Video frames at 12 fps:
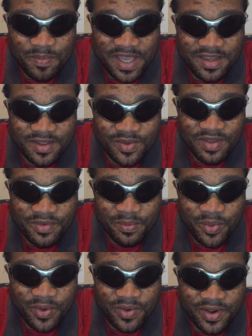better to have a
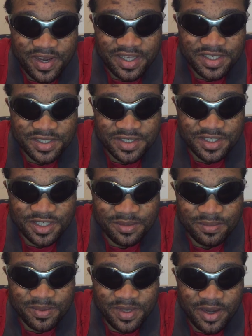broken
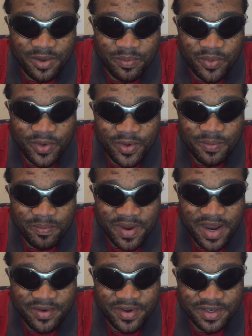relationship than a broken
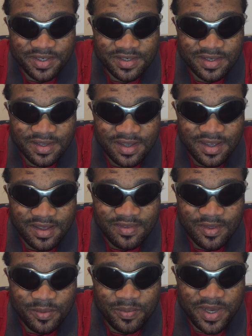marriage.
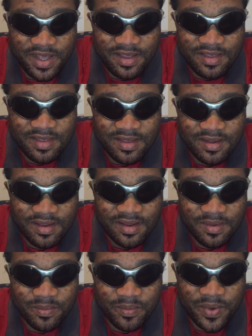So please,
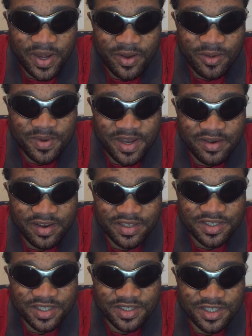break up that
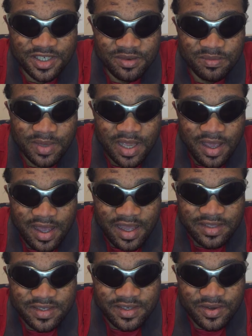relationship.
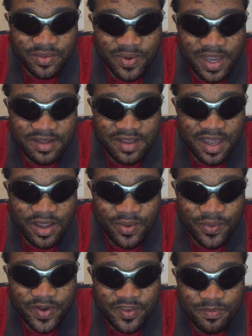I think the right guy
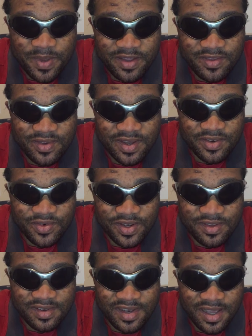who will respect you and
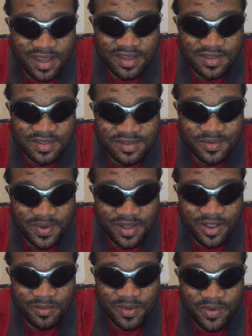treat you nice will
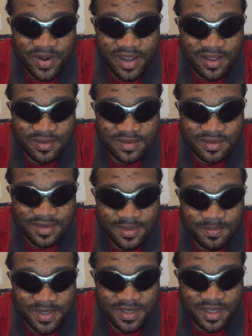come around.
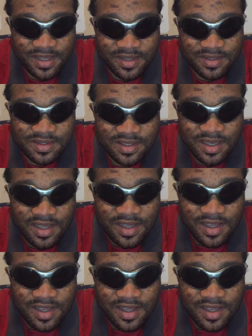Come on, girls.